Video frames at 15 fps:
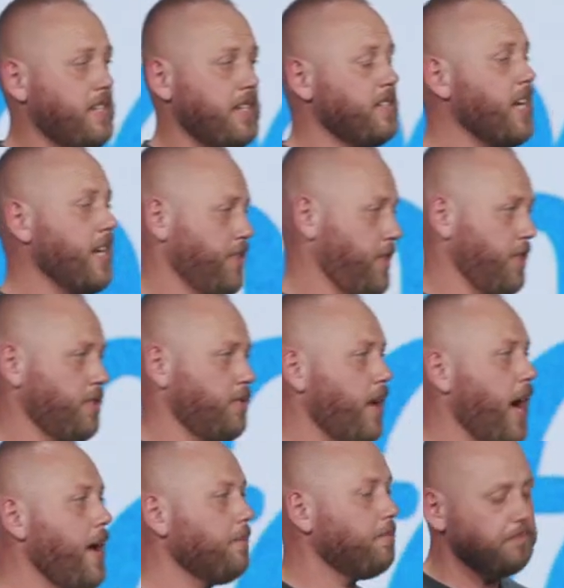intentions,
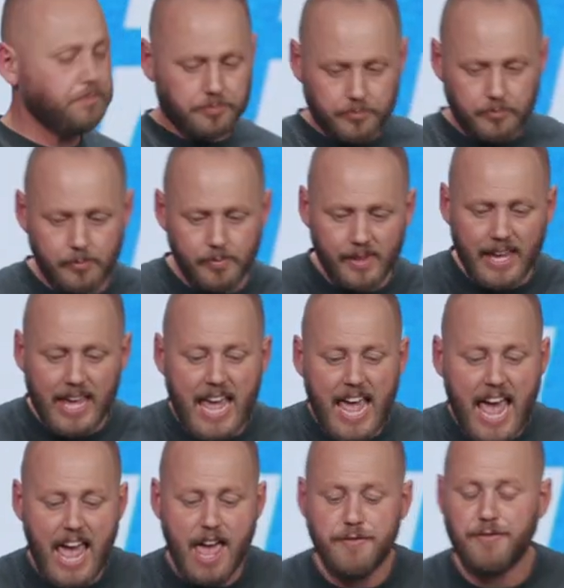right?
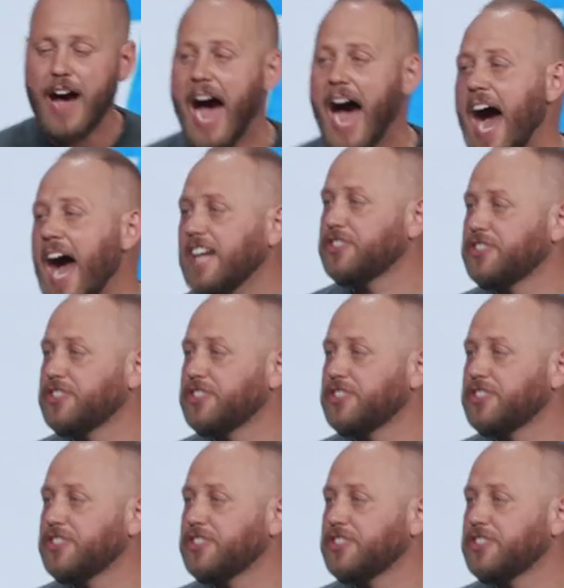If I